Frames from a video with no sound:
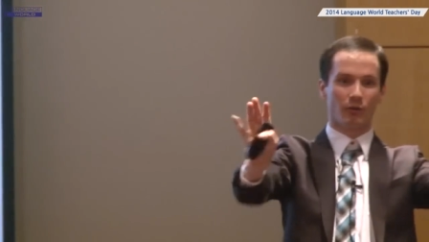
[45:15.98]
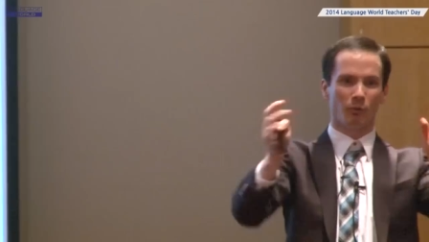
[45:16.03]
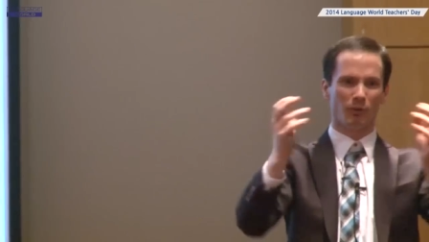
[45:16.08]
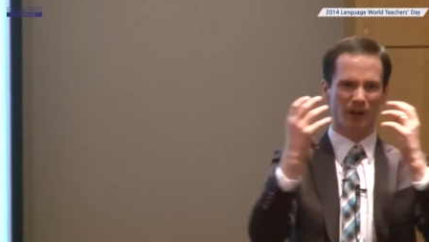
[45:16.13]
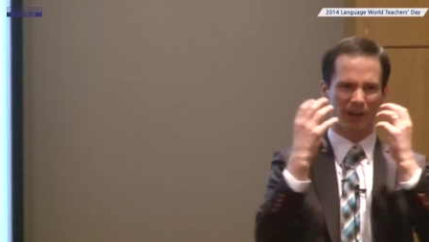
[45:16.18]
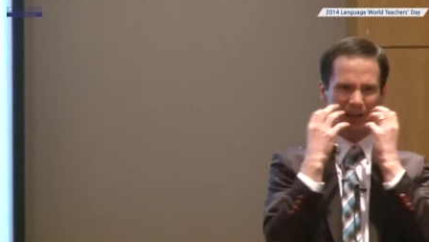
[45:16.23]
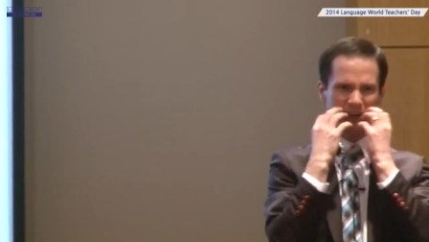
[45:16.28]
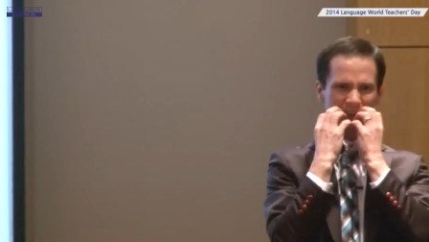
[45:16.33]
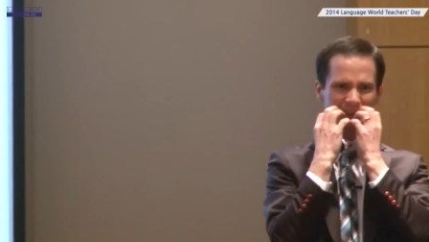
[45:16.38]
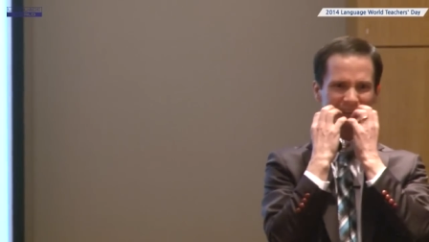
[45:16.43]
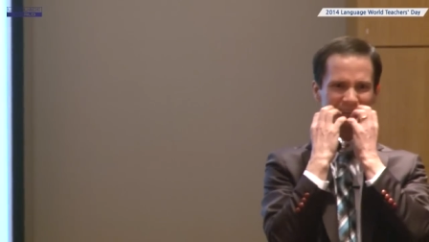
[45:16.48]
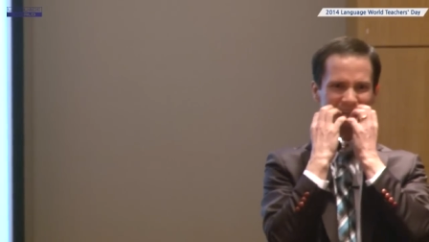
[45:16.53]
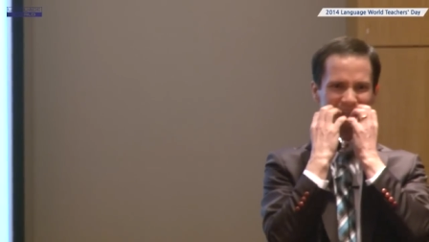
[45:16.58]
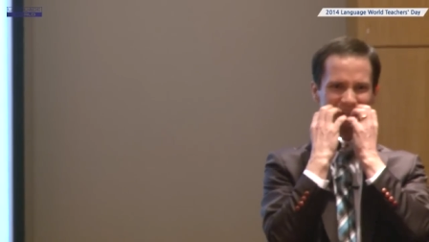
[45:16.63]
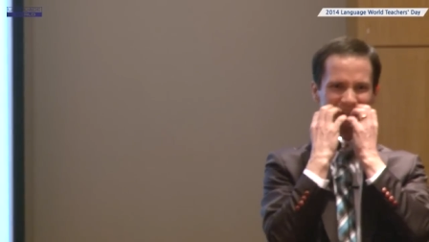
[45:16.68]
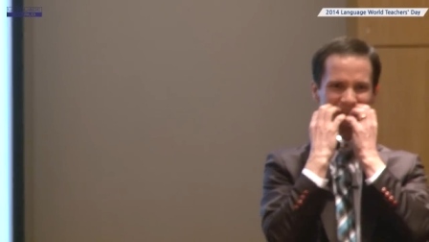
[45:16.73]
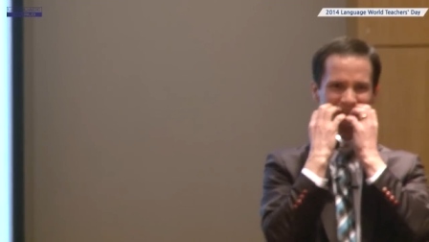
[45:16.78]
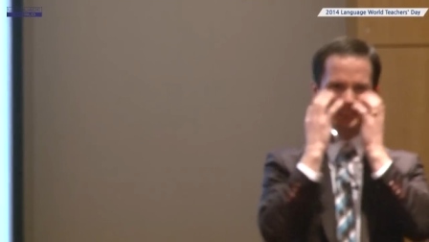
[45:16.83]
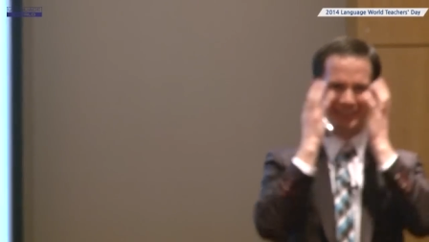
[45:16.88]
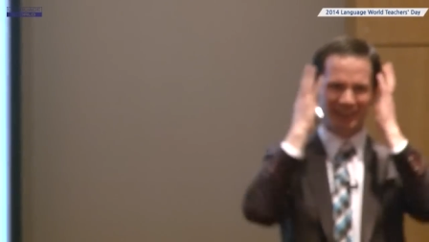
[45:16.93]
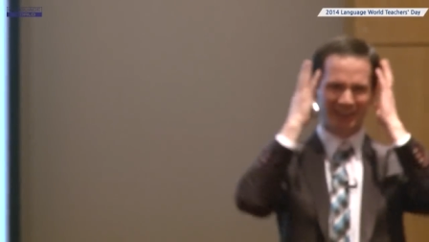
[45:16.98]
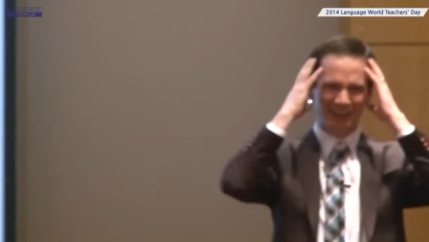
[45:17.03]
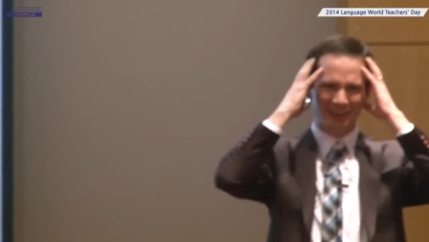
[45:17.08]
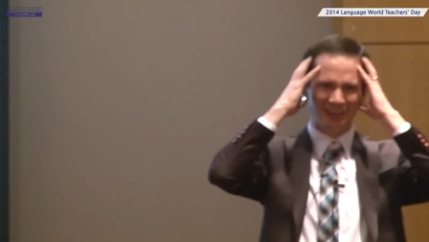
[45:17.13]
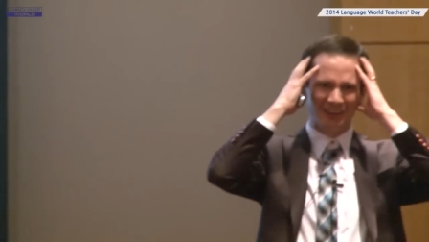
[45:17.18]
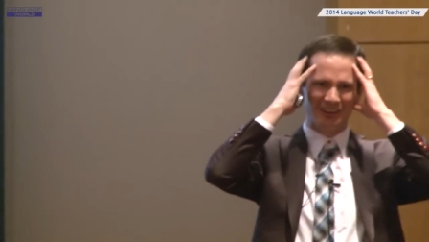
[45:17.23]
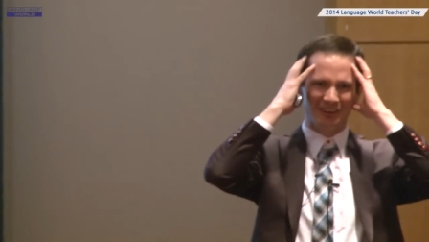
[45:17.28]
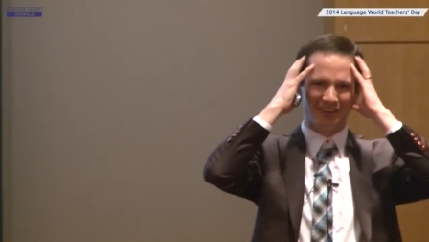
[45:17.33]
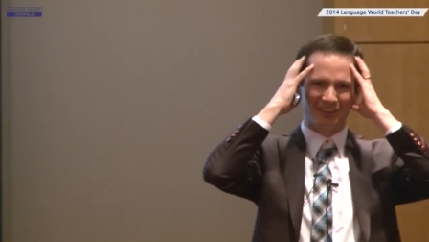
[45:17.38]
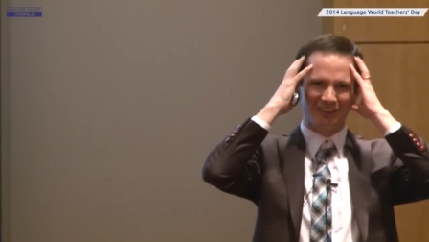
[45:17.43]
What?
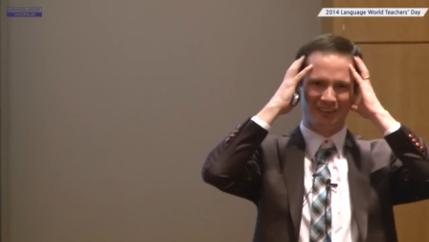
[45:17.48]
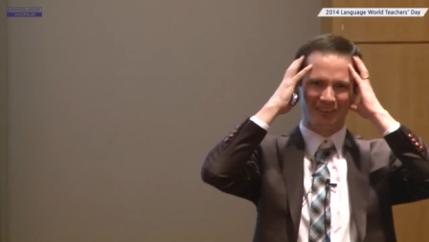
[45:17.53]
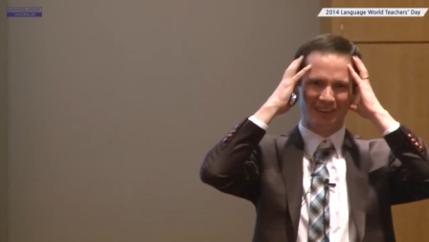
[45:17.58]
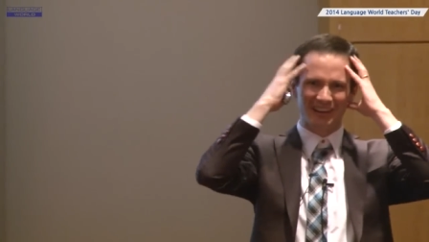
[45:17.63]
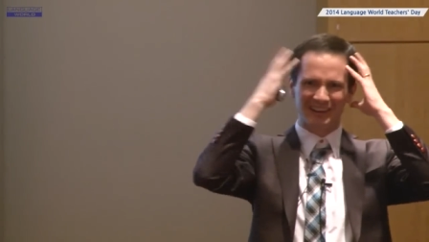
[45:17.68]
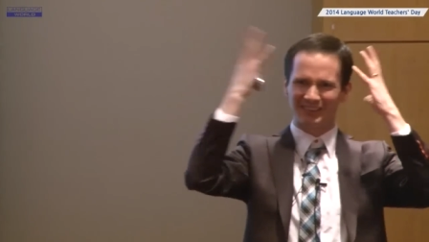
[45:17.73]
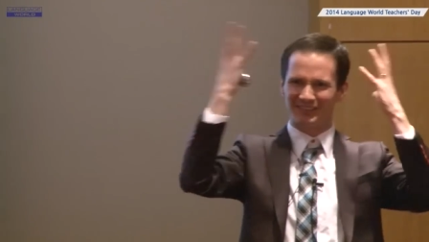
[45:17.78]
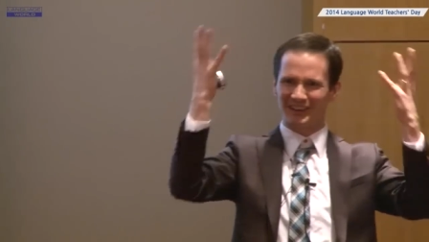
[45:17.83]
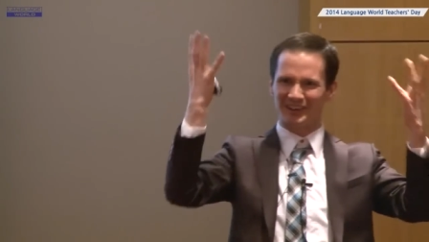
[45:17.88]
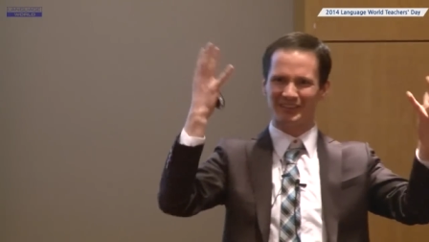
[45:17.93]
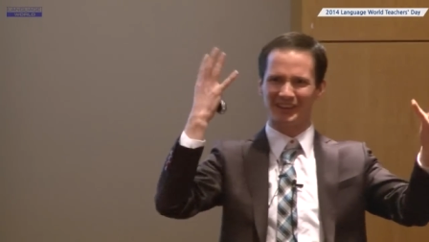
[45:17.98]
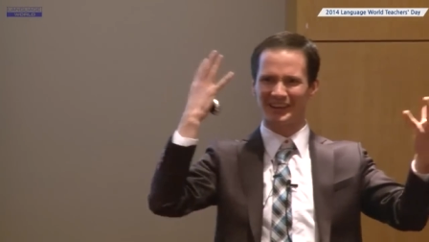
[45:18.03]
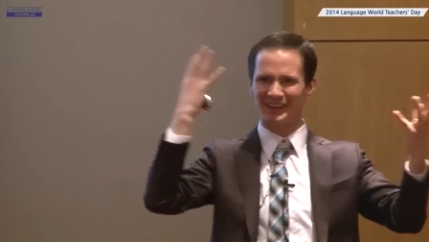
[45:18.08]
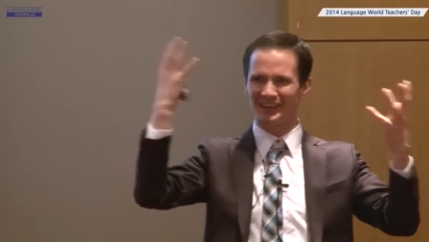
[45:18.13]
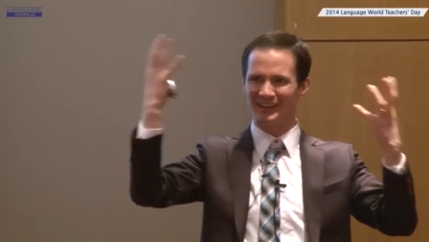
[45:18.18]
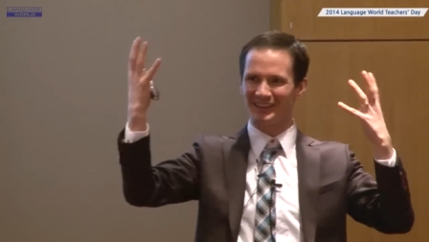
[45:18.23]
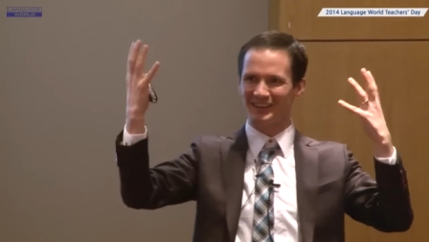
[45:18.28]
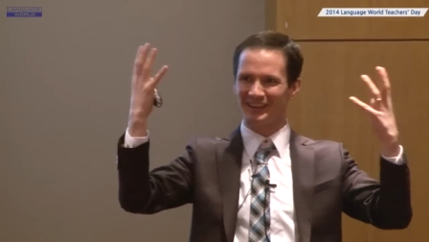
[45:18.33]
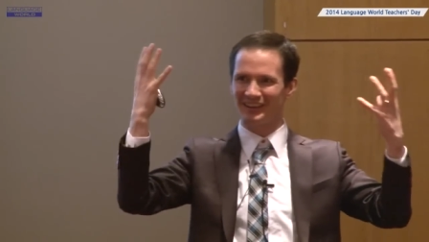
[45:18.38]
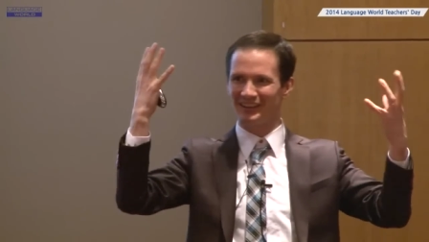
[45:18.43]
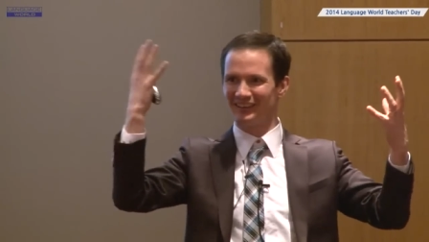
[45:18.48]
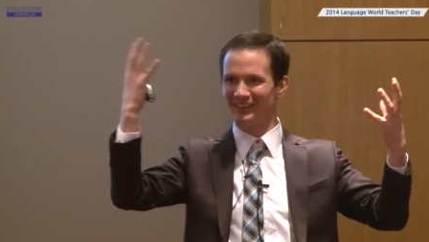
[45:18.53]
Oh, what am I going to